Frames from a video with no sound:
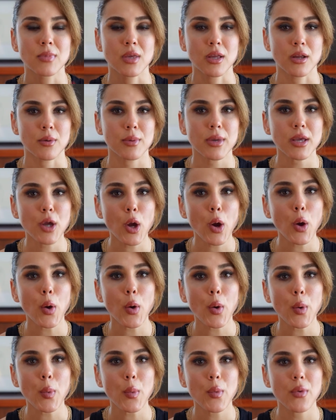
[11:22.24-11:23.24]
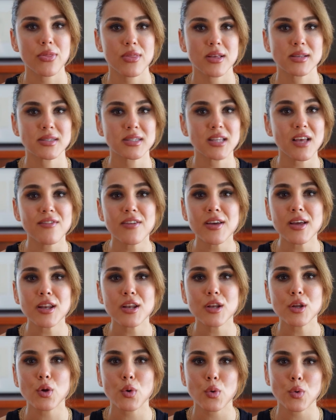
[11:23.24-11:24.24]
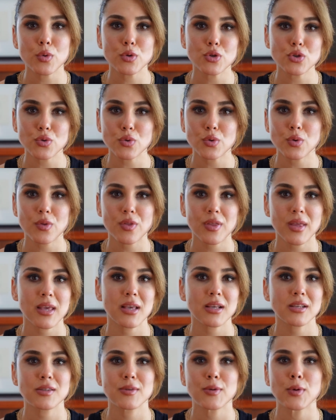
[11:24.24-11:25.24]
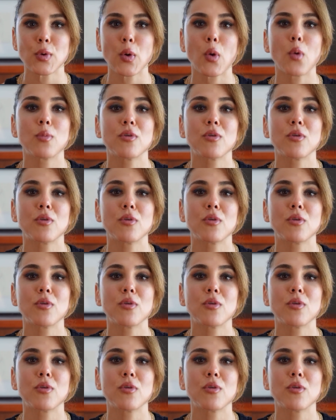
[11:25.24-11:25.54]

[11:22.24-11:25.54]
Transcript: here we go, the 7 crucial things to know